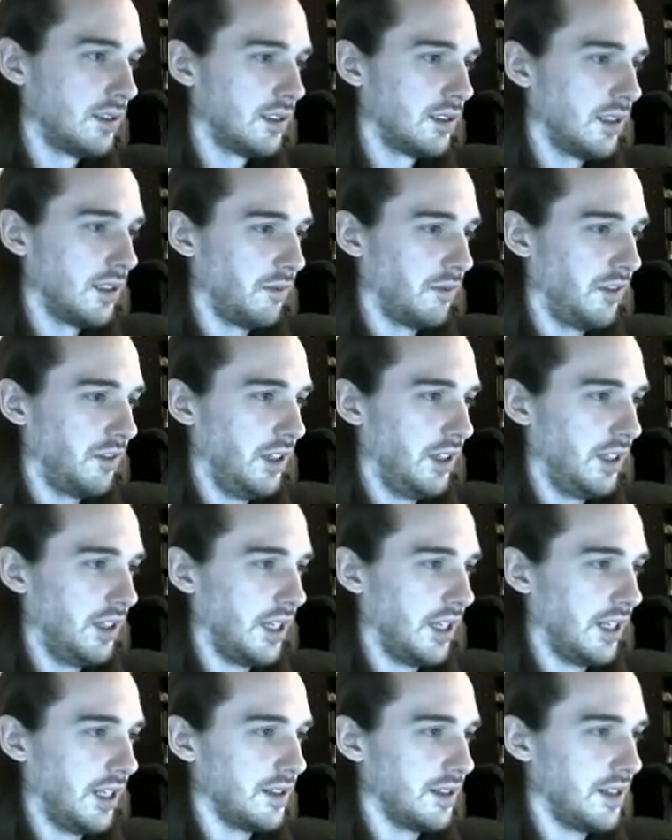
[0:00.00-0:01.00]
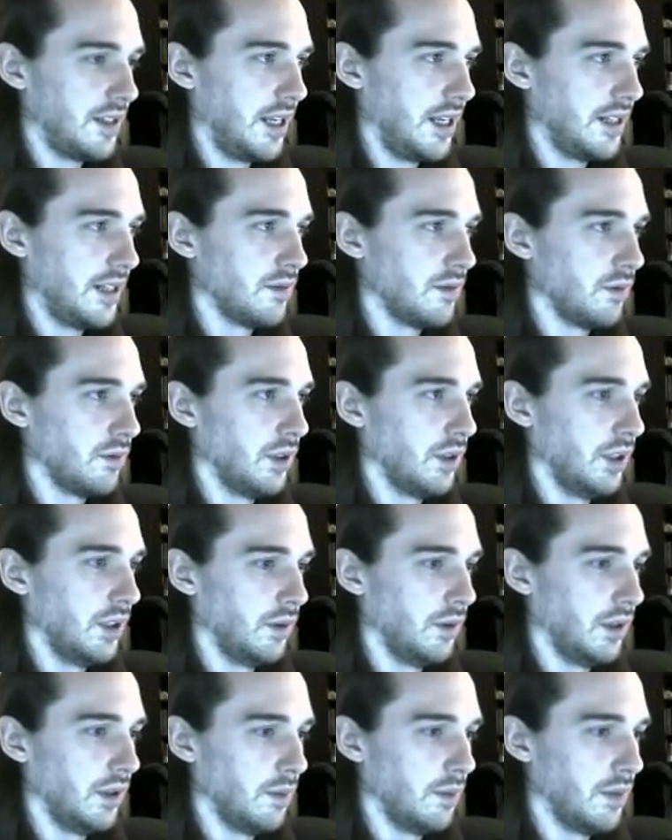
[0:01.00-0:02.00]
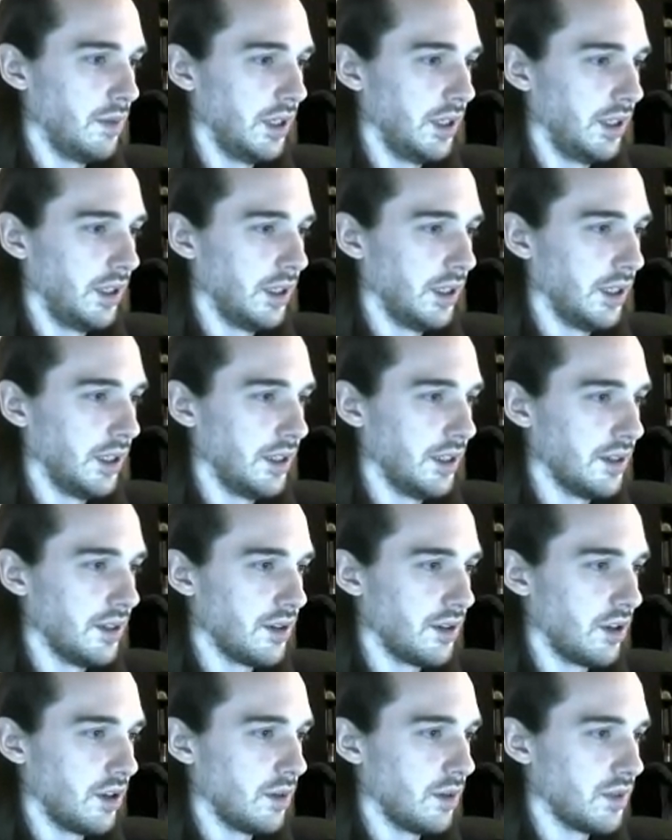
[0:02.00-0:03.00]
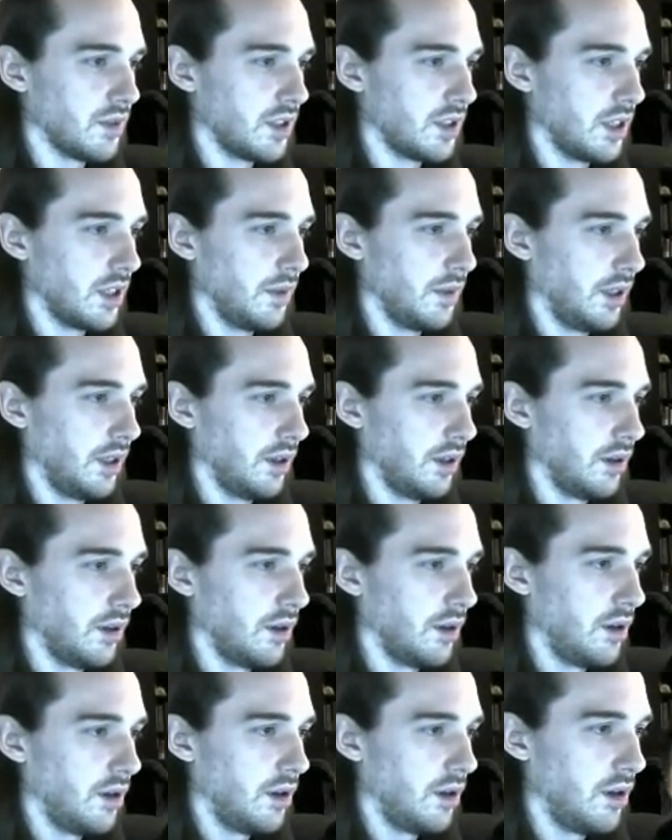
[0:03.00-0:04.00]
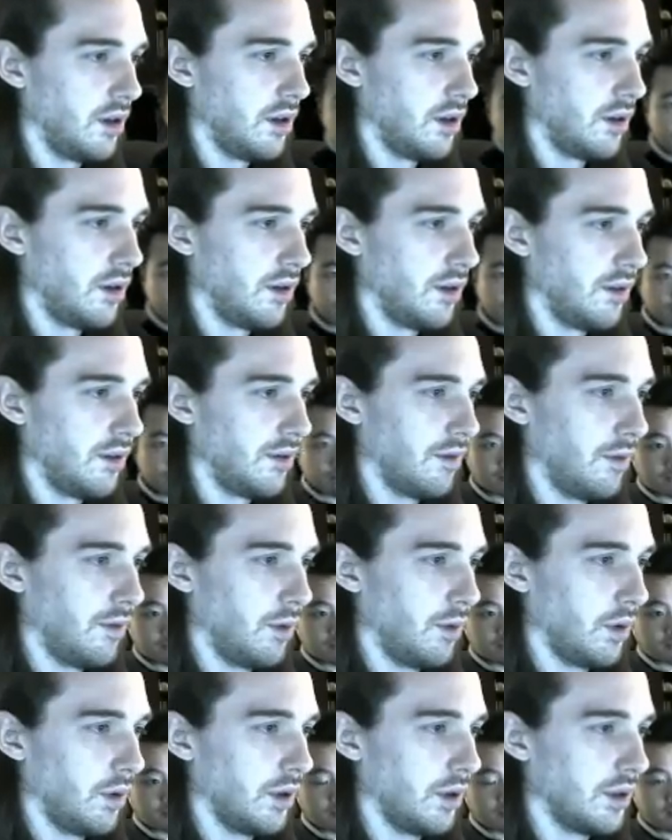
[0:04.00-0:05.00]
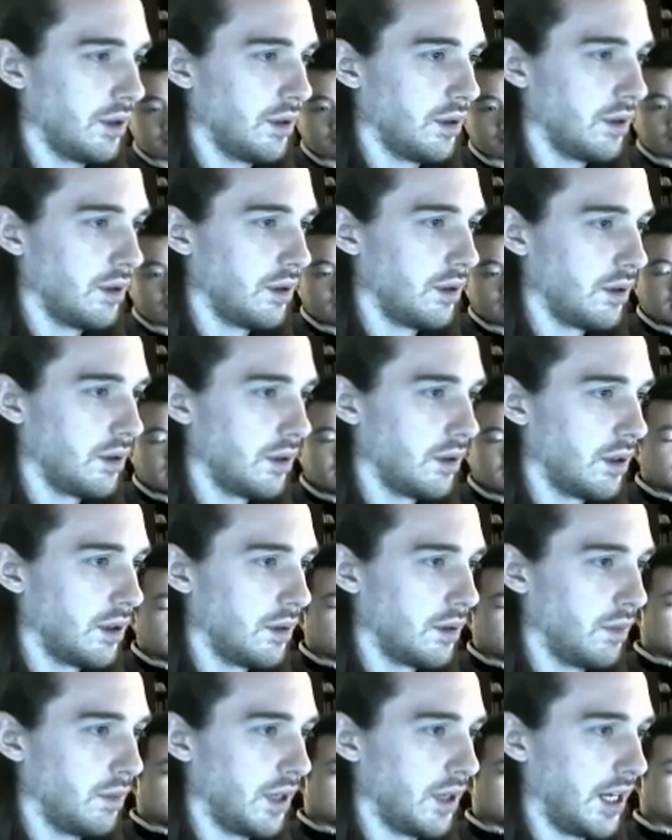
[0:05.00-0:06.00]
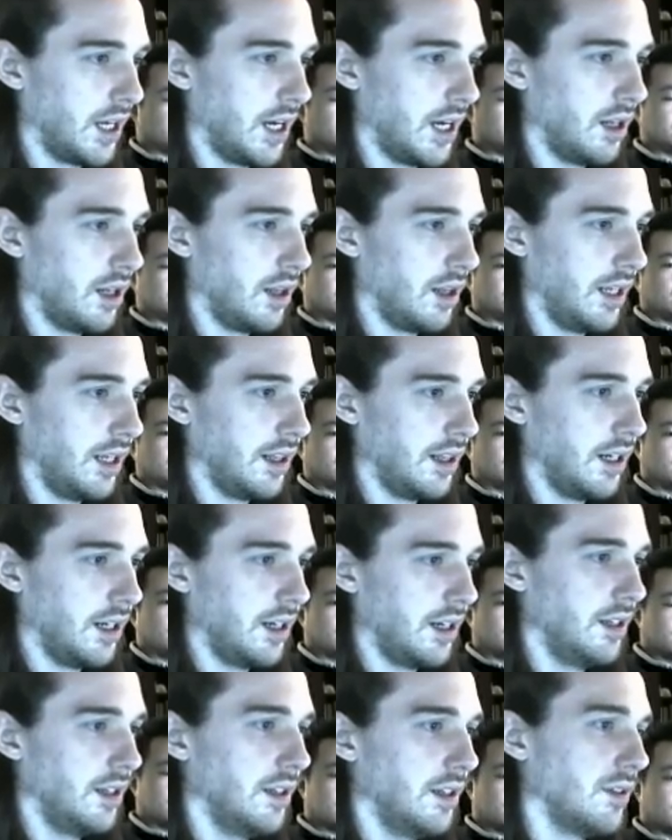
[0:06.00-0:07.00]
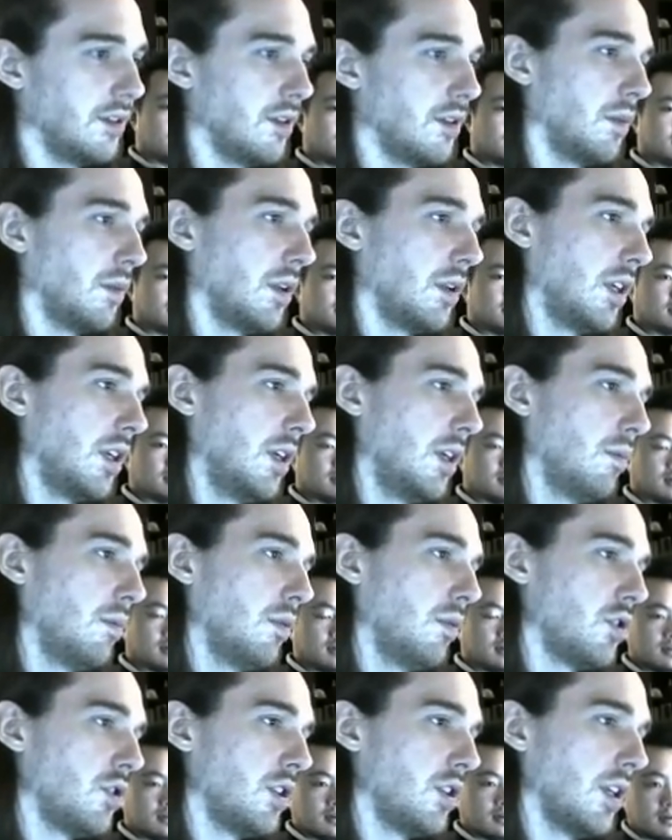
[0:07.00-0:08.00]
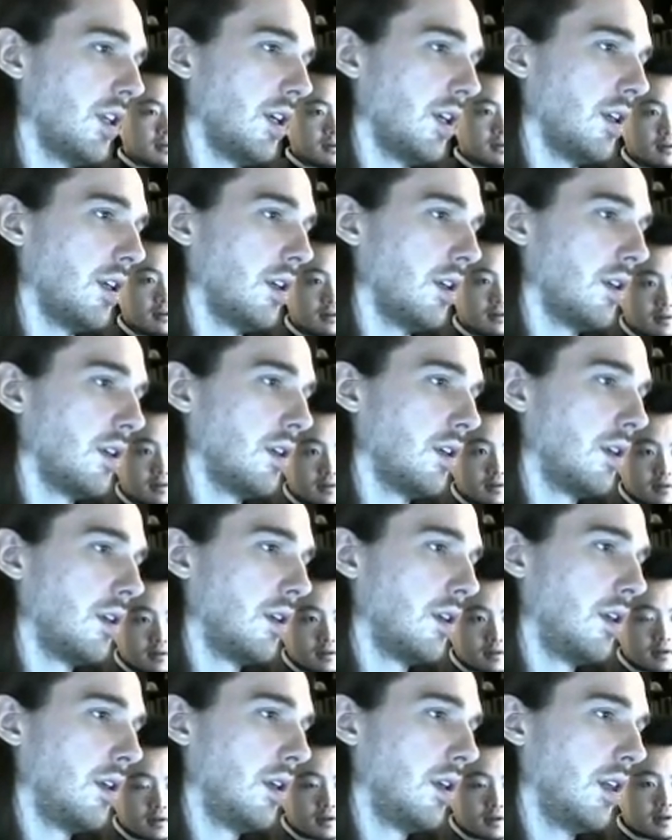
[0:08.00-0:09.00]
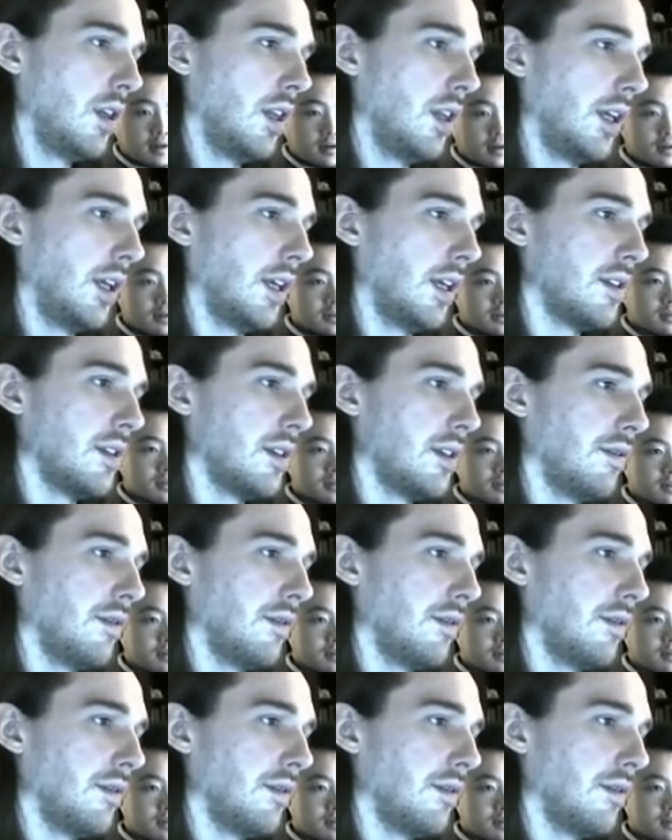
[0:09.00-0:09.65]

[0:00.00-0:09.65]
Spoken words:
Feeling that his head's really, really big and his arm's coming forward. But I kind of like that idea, so I'm going to keep pushing that. Like as if...